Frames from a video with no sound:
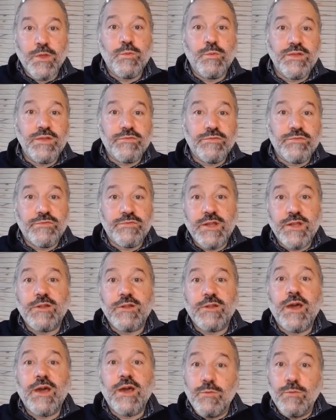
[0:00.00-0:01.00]
We've
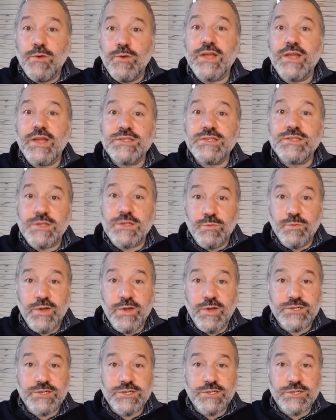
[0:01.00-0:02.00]
figured out ways in
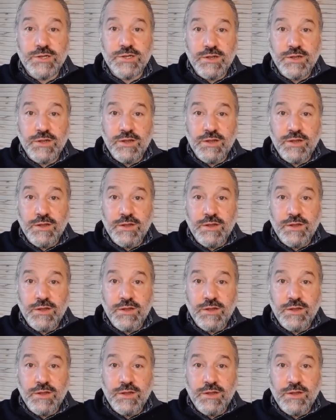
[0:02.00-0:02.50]
which